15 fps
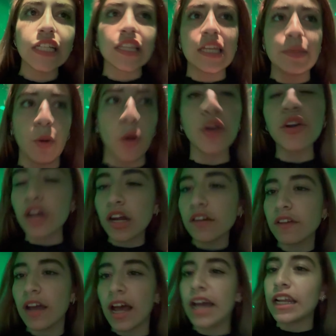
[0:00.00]
the Mario Kart
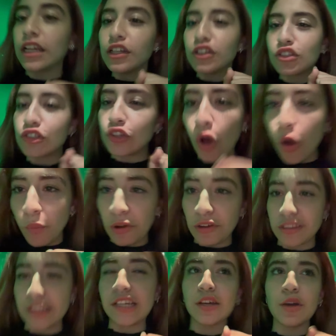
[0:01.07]
ride. So worth
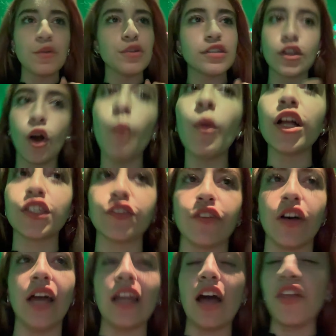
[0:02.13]
it. It was so much
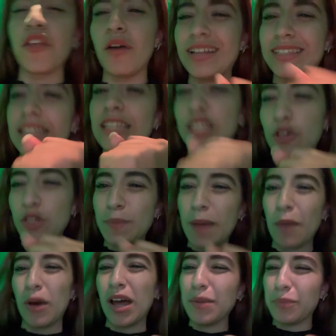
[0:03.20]
fun. Although I did lose by
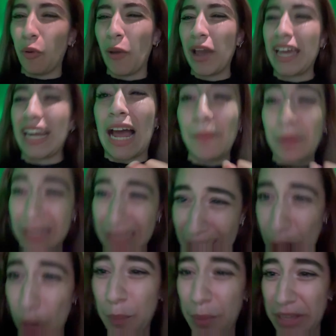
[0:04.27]
one point and I'm a
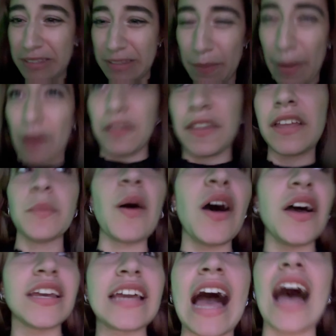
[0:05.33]
little pissed about it.
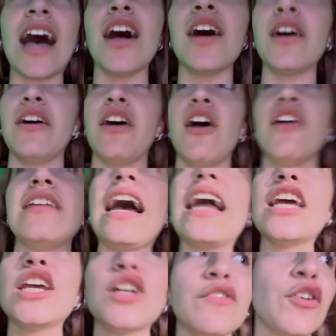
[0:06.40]
But yeah, our night at
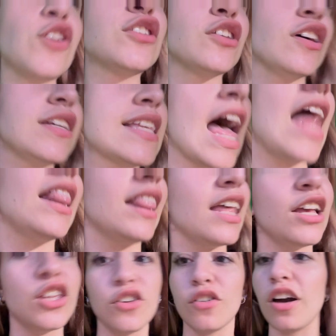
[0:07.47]
Universal is
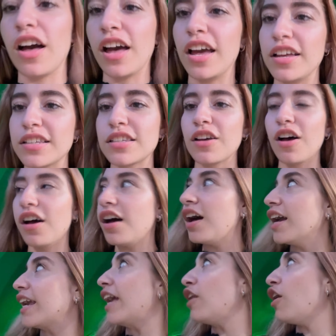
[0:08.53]
ending, you guys. Oh, I
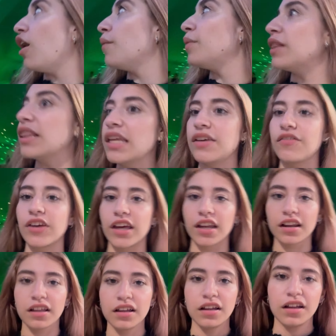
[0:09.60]
cannot believe it.
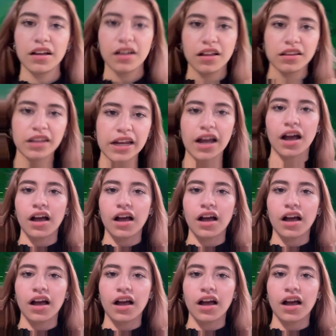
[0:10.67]
Like,